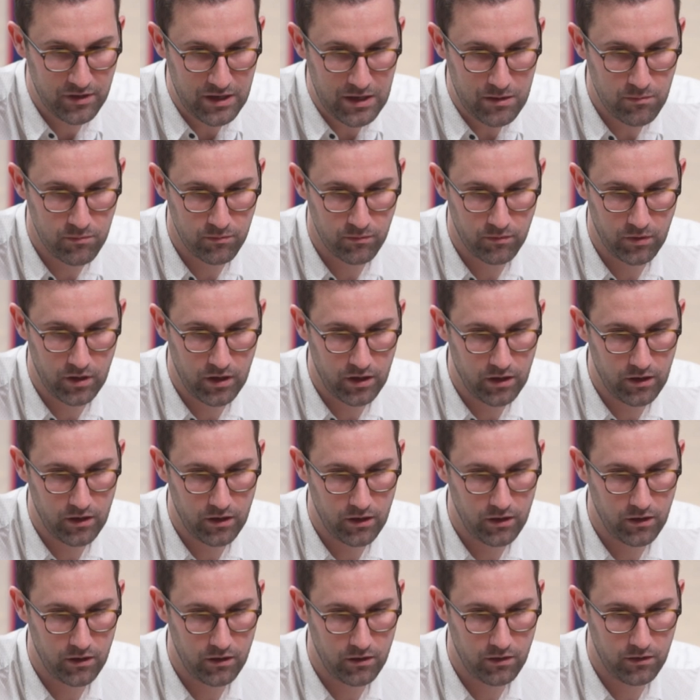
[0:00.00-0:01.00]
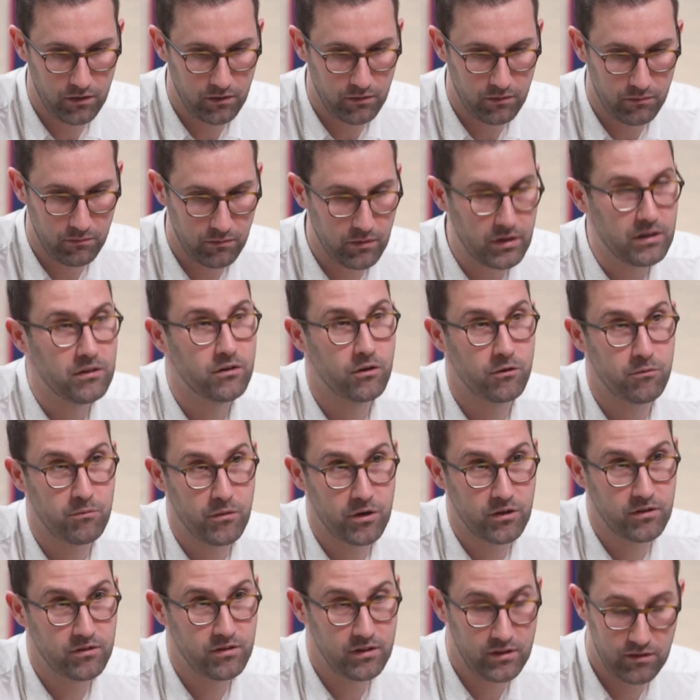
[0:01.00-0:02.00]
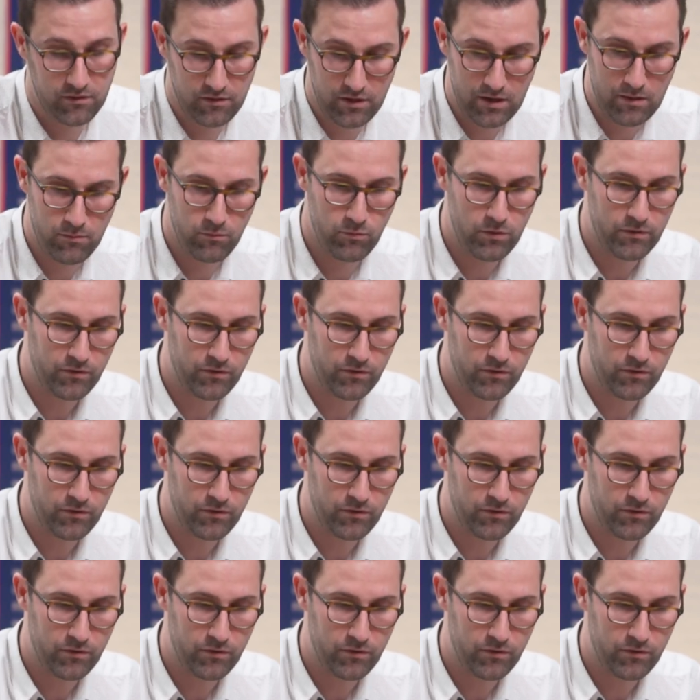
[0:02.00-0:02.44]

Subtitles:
team in our marketing team.